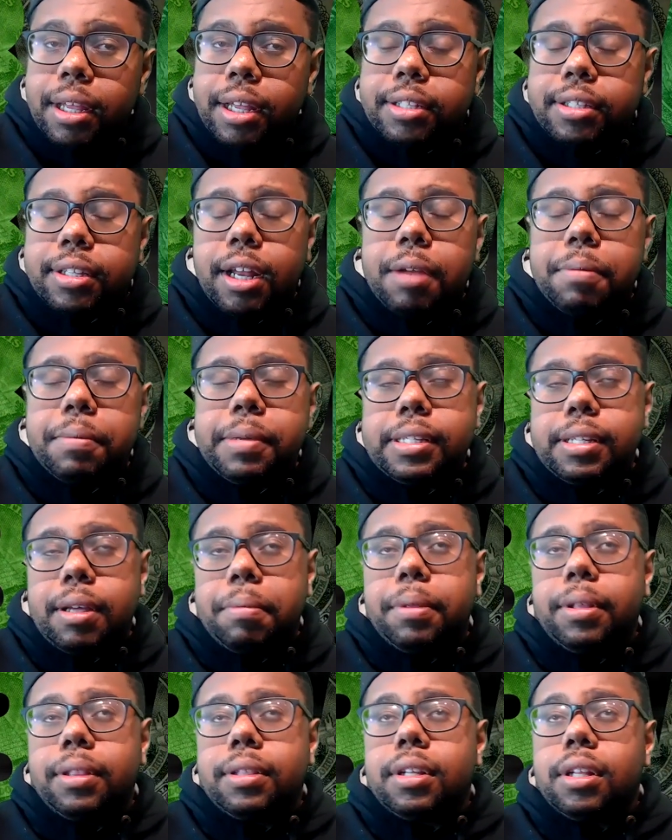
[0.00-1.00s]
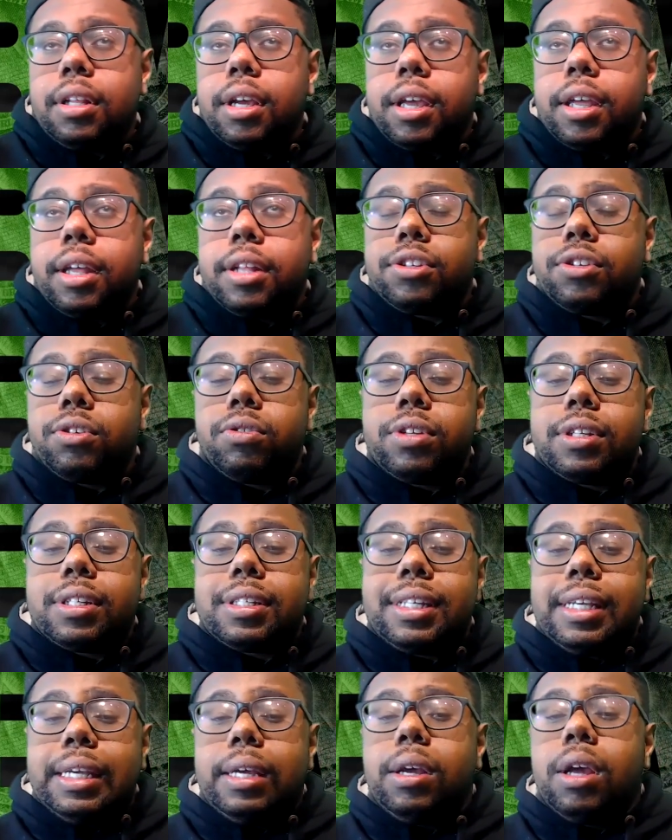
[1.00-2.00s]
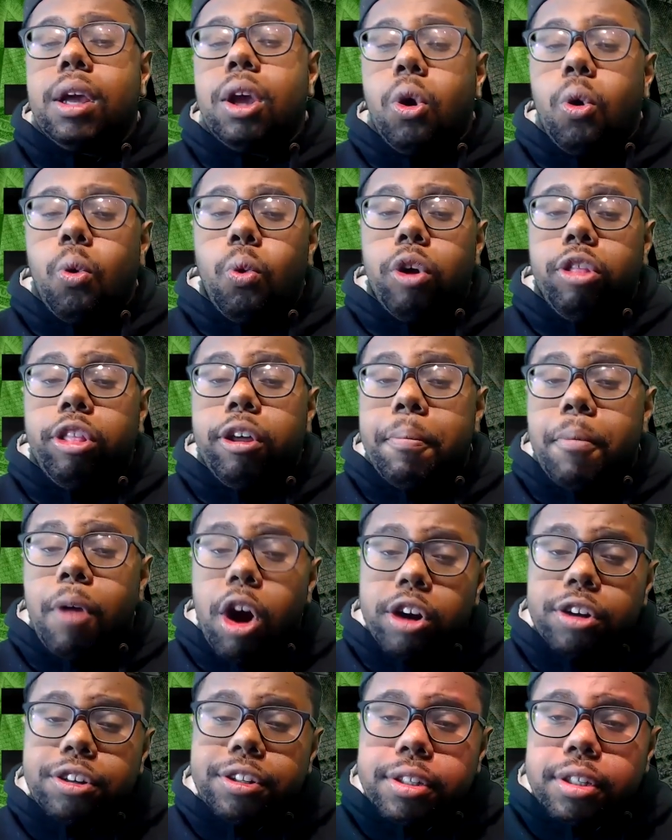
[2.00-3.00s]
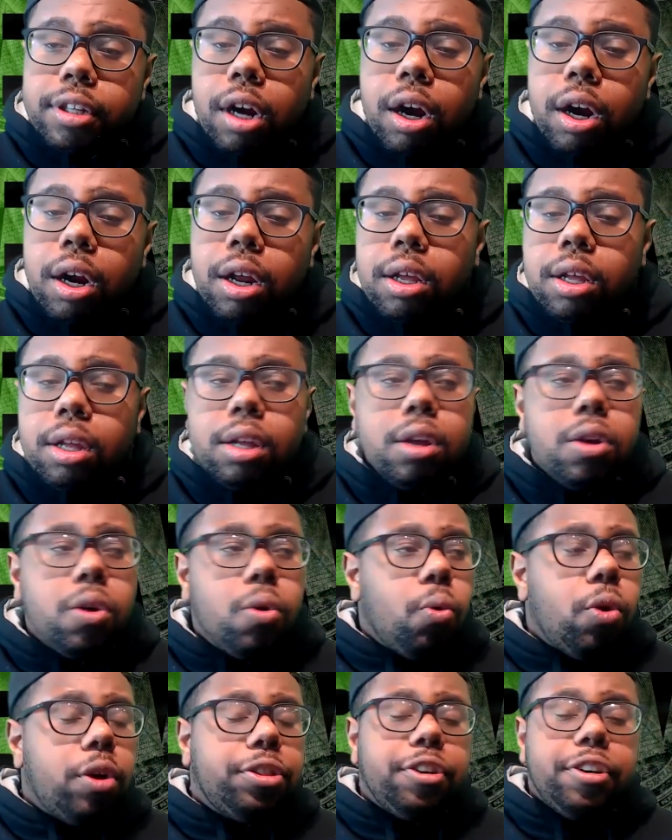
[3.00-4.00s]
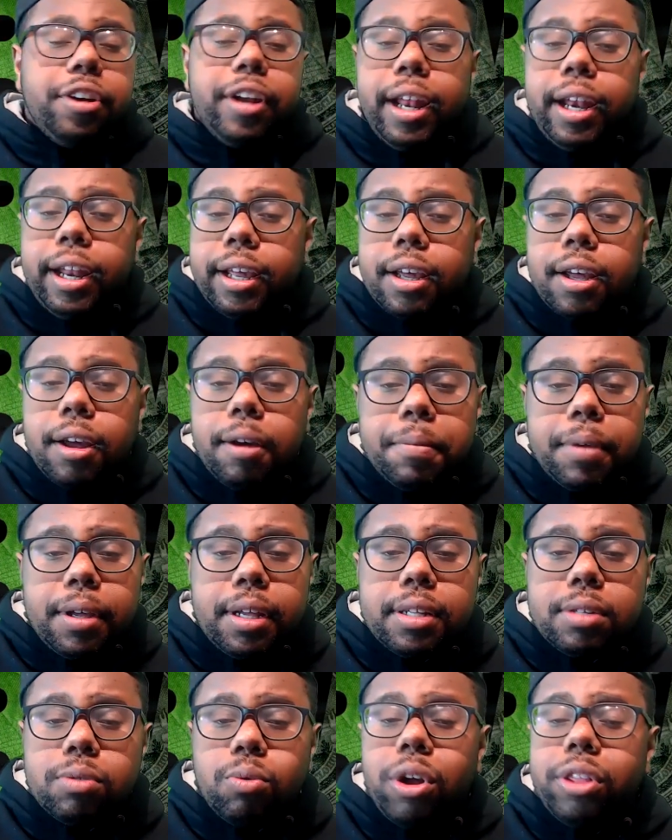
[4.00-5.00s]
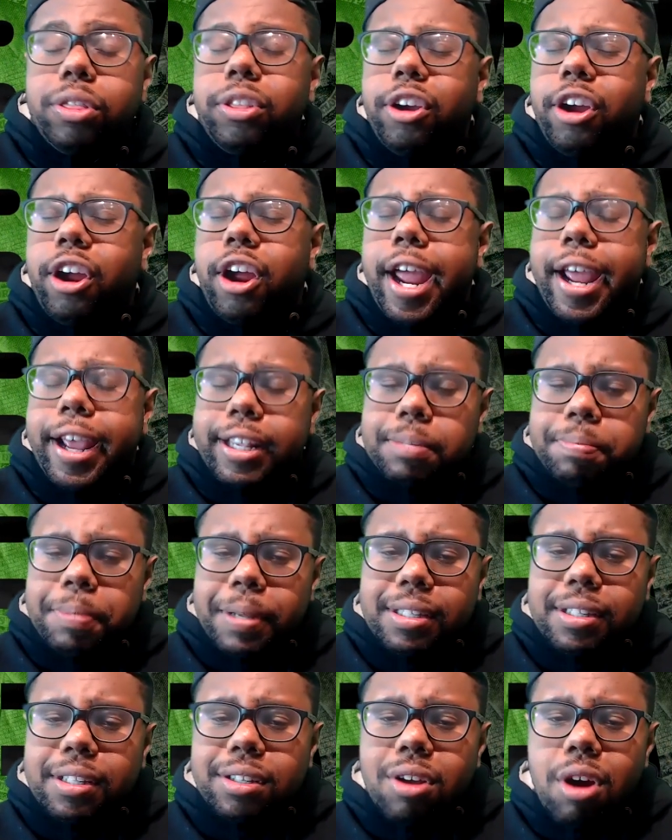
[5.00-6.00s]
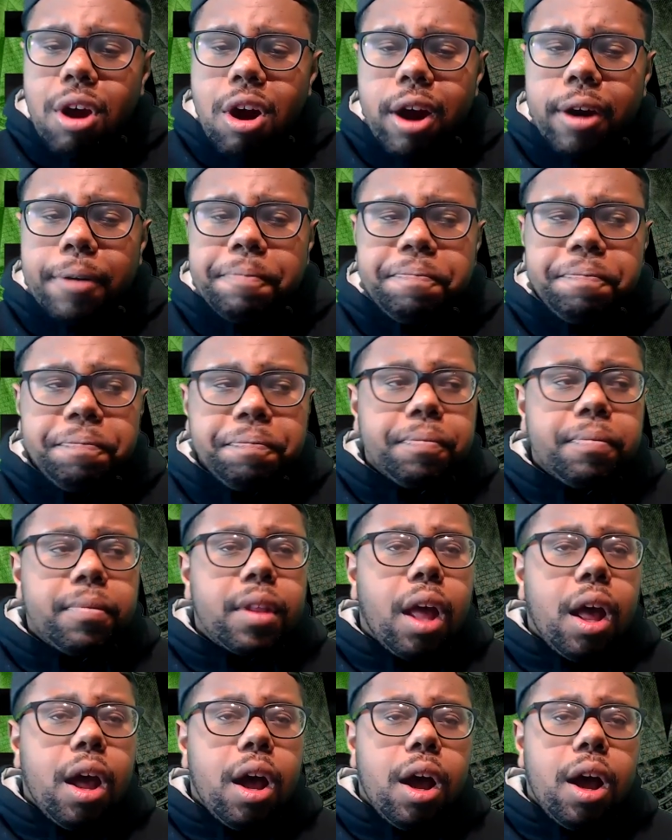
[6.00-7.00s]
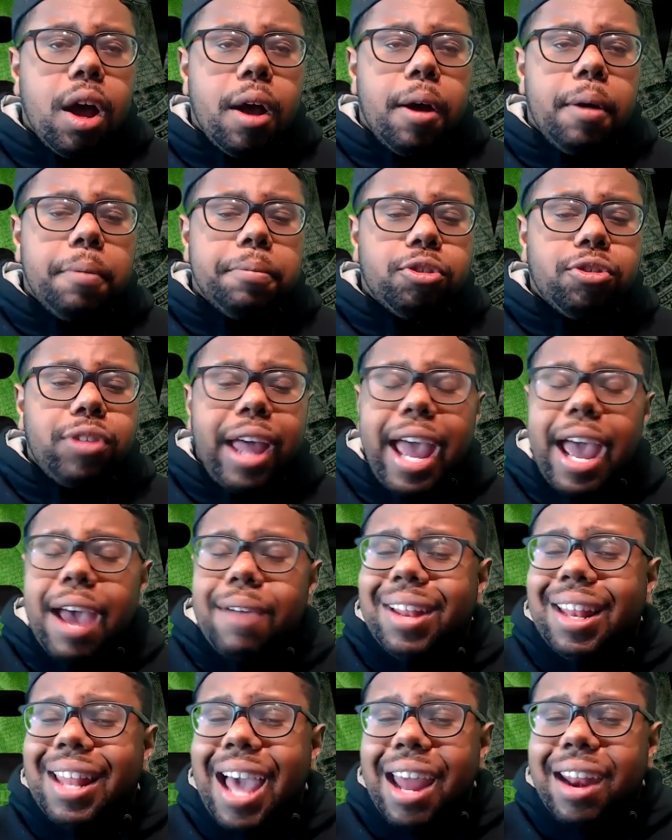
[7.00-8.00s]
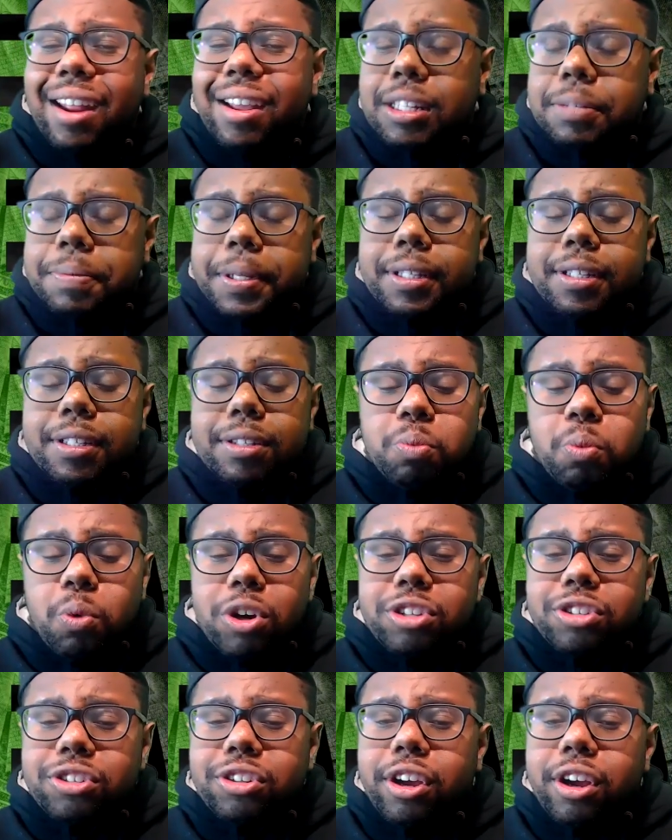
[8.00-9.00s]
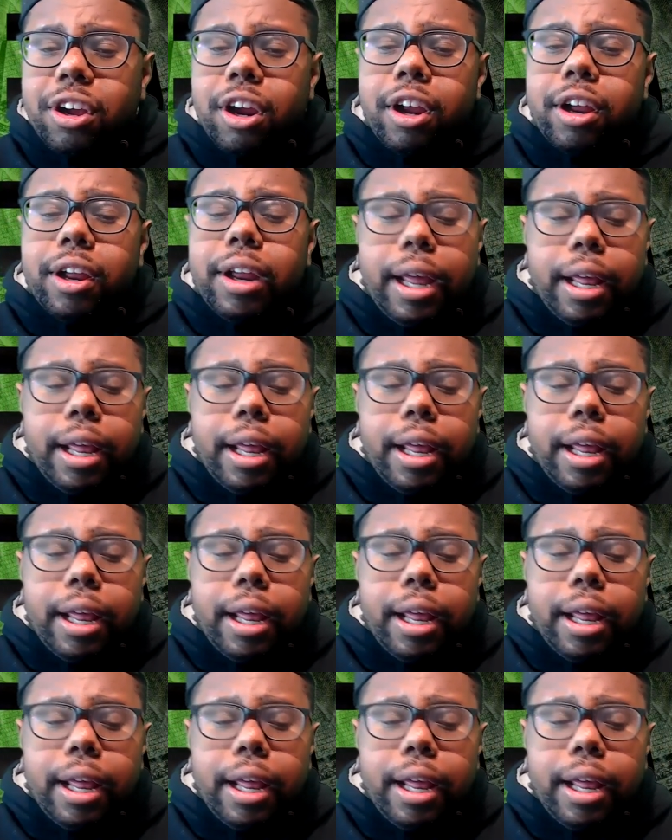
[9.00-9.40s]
is going to be something to look into to see where their margins are, what their net income is, what their expenses are. Do they have a lot of expenses? Where's their